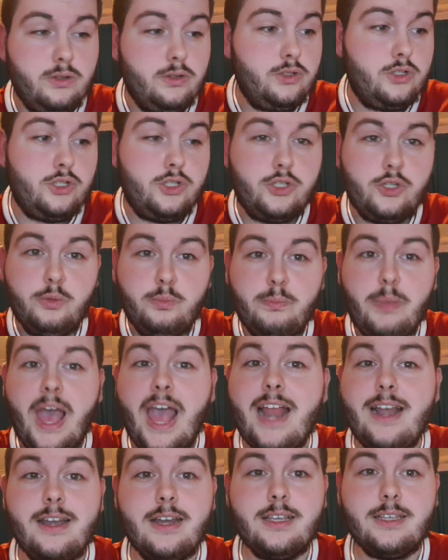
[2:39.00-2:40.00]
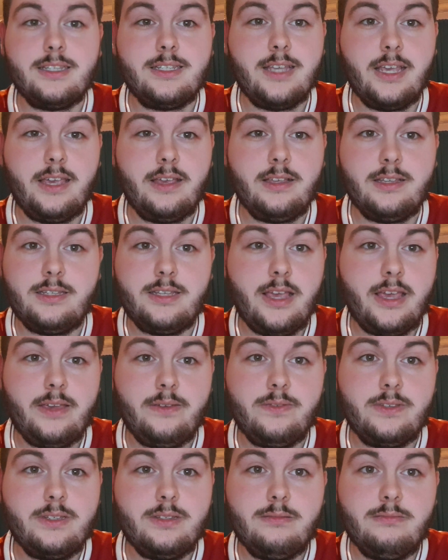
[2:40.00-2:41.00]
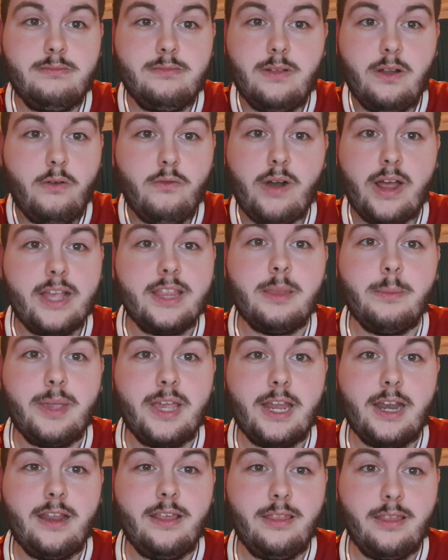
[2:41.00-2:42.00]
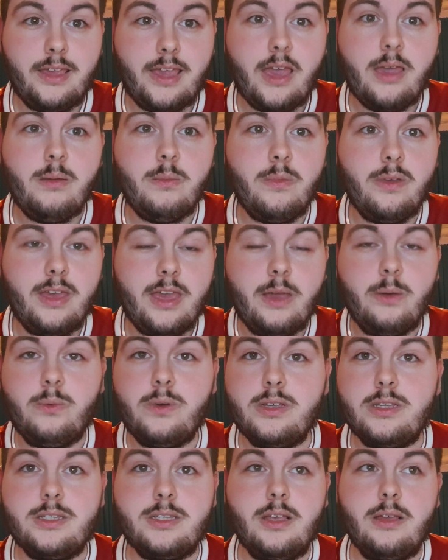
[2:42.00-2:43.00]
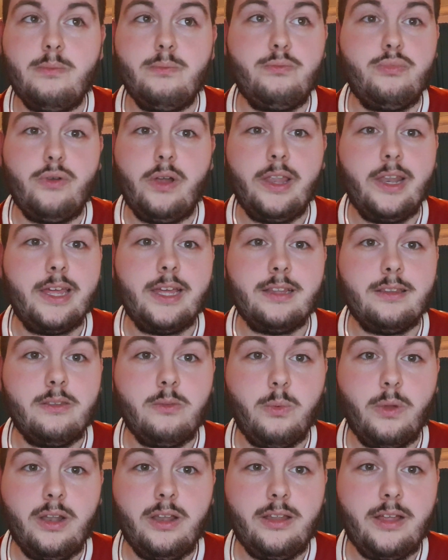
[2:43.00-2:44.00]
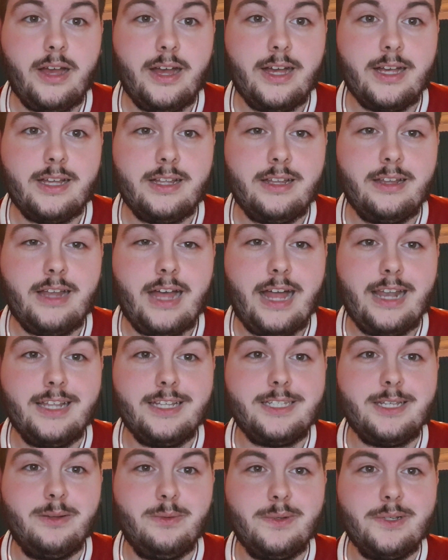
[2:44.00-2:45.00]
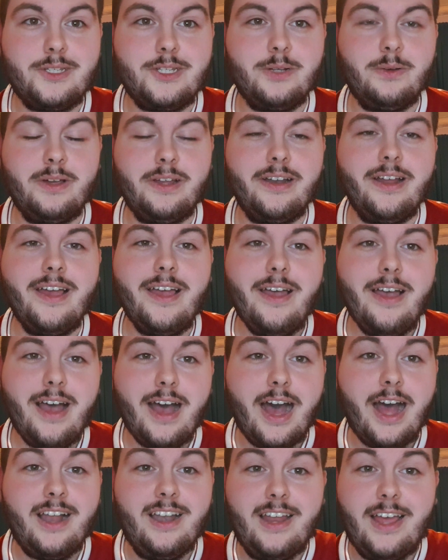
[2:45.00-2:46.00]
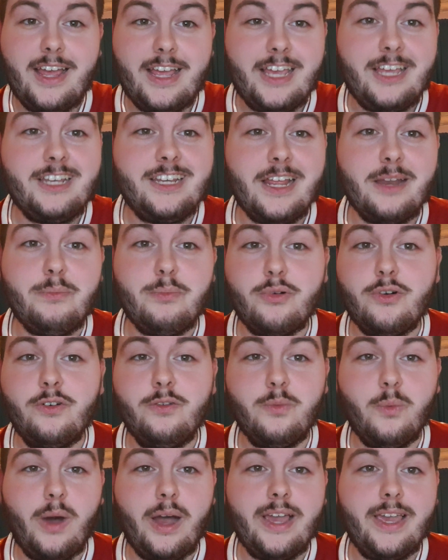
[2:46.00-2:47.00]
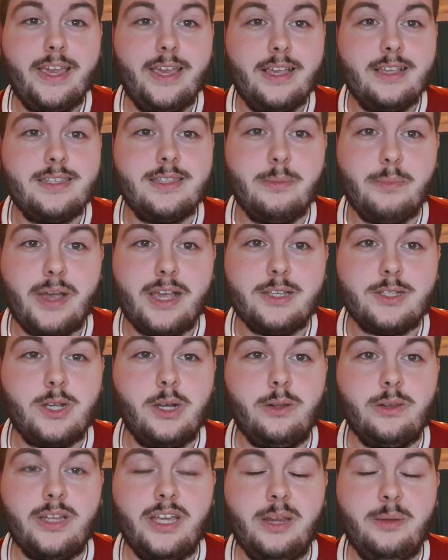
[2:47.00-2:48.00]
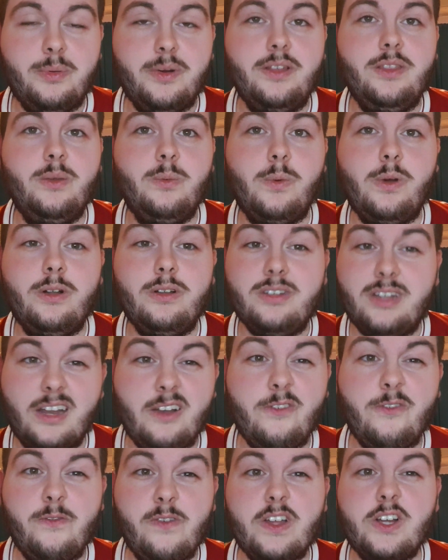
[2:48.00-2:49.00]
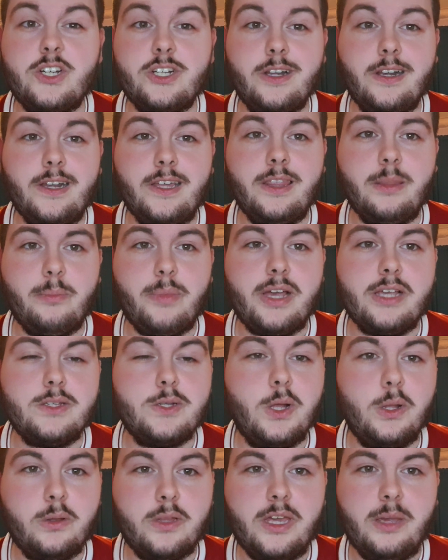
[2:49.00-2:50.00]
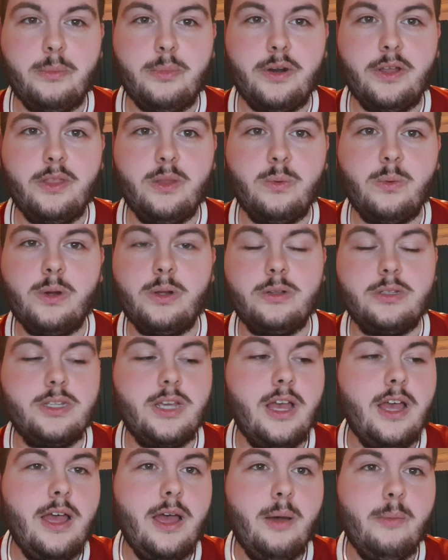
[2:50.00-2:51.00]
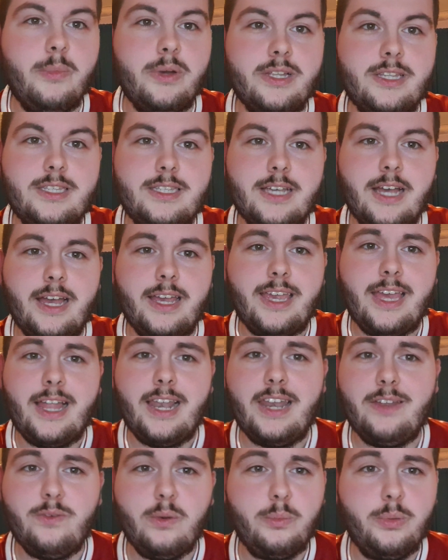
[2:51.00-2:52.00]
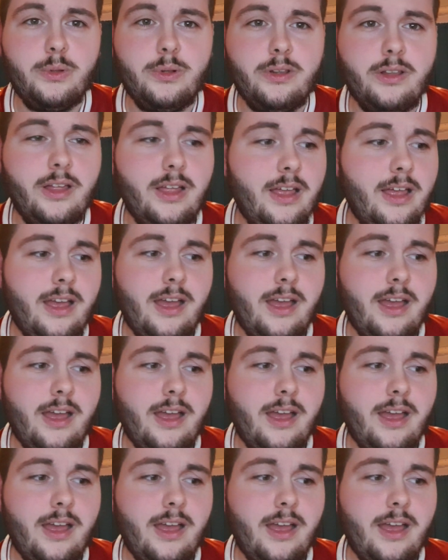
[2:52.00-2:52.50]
stupendous saves right at the beginning of the game. It was brilliant what Alisson was doing, and he did prove why he is the best goalkeeper in the world, and officially the best goalkeeper in the world. But yeah, Liverpool,